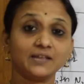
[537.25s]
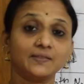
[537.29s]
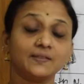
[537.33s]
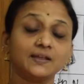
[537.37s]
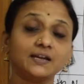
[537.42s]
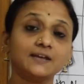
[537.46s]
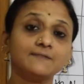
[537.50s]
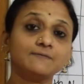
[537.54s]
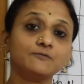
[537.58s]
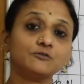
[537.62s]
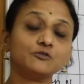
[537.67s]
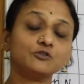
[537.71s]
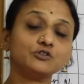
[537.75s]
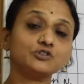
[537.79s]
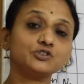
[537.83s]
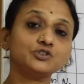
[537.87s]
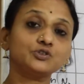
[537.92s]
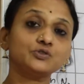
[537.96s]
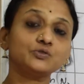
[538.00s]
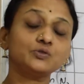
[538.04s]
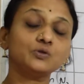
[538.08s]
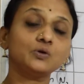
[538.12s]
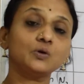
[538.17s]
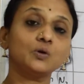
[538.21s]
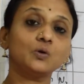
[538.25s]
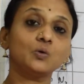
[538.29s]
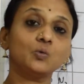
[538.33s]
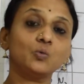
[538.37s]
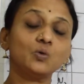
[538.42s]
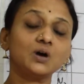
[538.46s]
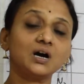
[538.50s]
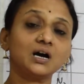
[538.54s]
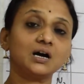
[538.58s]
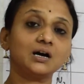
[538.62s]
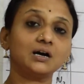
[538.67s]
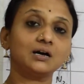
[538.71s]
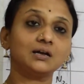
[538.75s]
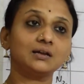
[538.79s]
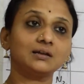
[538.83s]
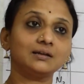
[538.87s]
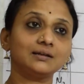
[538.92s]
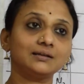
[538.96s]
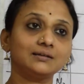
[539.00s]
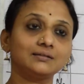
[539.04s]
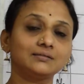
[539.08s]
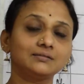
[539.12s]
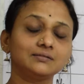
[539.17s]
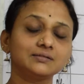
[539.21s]
Then I've taught you uh,
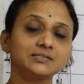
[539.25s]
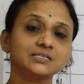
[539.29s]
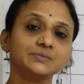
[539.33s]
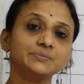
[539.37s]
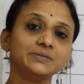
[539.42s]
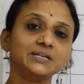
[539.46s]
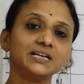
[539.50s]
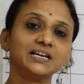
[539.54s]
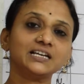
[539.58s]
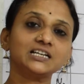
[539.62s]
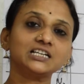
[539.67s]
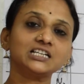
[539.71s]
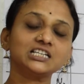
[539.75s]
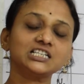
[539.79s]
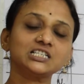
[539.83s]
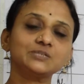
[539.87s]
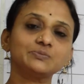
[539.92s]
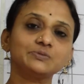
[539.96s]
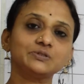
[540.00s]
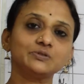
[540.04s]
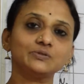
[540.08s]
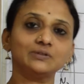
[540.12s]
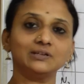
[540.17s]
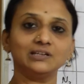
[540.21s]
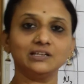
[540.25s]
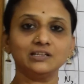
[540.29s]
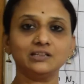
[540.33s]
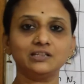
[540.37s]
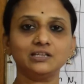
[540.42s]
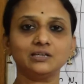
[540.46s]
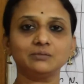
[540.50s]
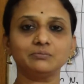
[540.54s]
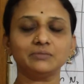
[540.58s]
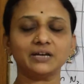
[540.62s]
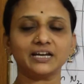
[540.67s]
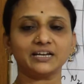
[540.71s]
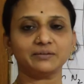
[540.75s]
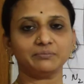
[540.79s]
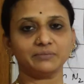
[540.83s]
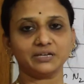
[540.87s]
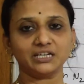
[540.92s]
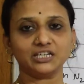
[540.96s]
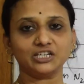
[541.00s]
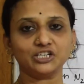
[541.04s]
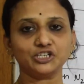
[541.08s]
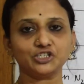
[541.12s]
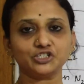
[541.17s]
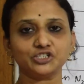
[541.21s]
like the similarities between lithium and
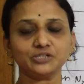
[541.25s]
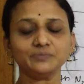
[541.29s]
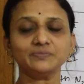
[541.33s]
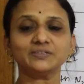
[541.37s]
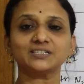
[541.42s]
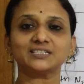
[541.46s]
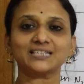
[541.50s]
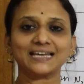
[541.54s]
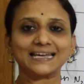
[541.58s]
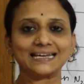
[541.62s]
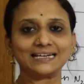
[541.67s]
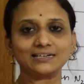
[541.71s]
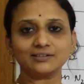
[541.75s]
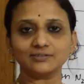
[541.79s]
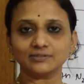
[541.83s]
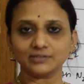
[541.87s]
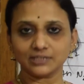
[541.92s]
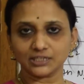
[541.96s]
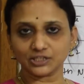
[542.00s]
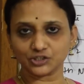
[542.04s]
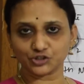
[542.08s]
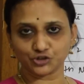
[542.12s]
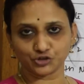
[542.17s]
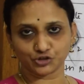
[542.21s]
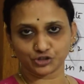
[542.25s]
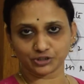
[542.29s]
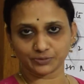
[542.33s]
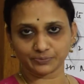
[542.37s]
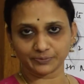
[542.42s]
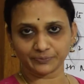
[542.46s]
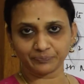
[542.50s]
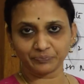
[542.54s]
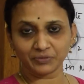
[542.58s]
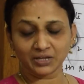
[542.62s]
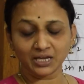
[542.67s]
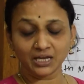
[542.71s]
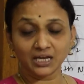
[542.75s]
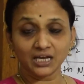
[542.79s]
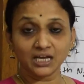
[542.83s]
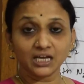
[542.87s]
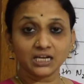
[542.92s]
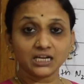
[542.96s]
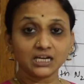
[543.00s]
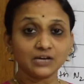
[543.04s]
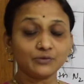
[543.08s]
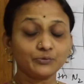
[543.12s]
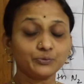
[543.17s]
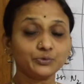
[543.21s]
magnesium, the diagonal relationship.
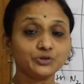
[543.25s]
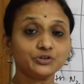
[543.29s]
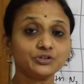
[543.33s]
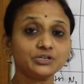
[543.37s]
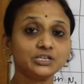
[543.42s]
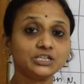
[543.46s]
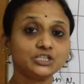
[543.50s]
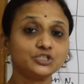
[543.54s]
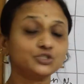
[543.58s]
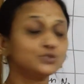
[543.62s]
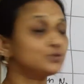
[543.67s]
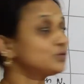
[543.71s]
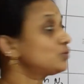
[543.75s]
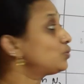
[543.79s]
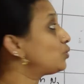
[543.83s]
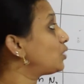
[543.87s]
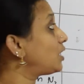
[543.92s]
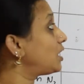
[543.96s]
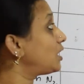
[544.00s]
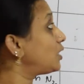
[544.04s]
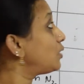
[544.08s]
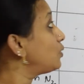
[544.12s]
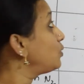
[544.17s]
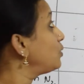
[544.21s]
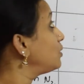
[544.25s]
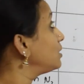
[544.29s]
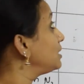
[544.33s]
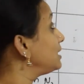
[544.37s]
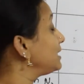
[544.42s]
Now I'm going to teach you how uh,